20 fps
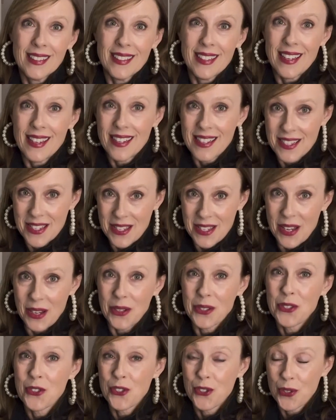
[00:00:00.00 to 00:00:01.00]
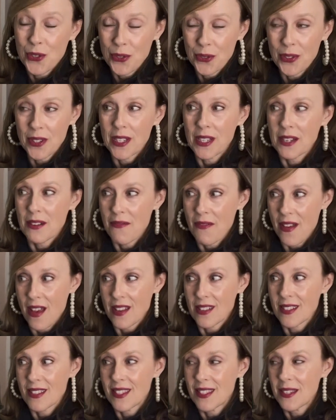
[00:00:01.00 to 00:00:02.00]
it is truly an
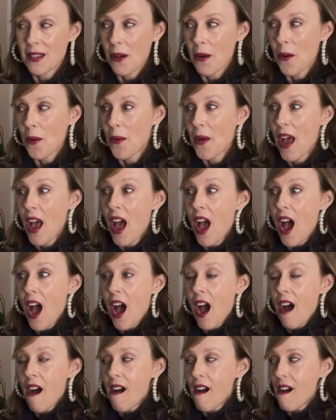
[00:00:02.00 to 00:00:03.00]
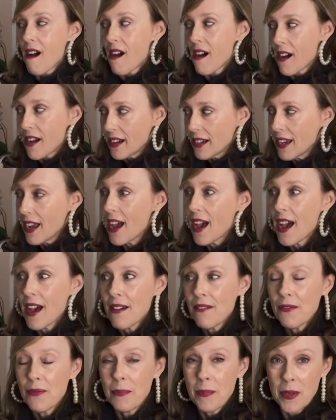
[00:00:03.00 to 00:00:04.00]
event. So I have
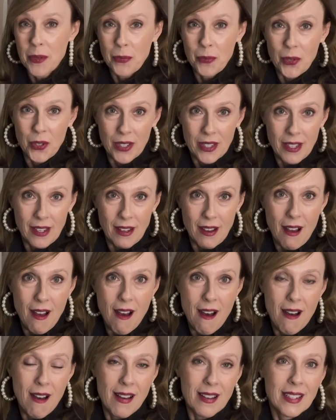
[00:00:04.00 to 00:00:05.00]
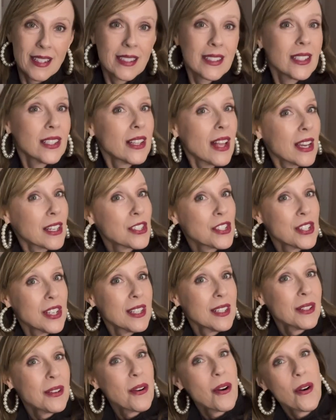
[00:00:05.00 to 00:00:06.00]
been working on a
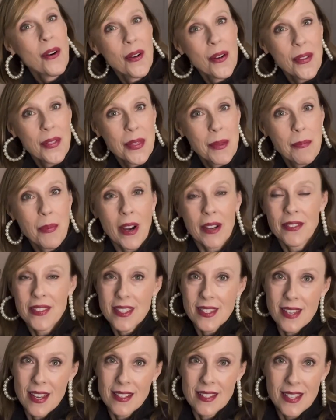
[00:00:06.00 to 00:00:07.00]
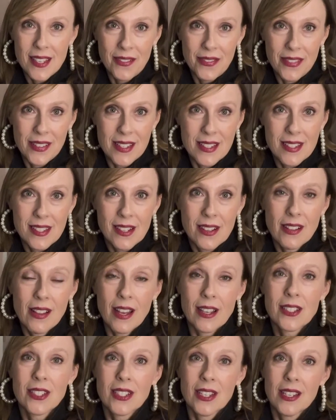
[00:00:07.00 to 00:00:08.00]
collection called the Breakfast at Tiffany's
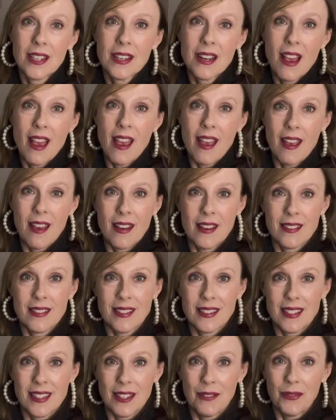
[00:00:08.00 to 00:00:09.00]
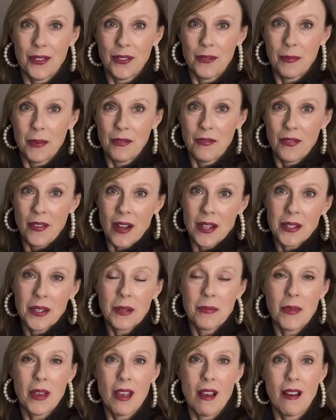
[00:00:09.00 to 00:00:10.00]
collection. And if you've been following
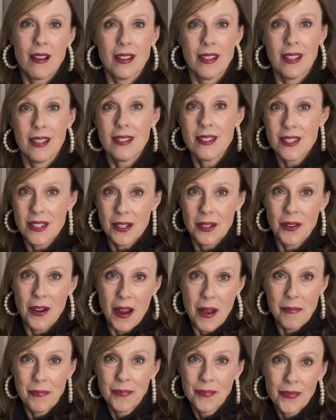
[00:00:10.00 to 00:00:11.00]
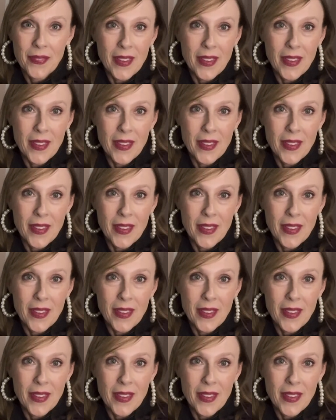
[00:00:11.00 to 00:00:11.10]
me on Instagram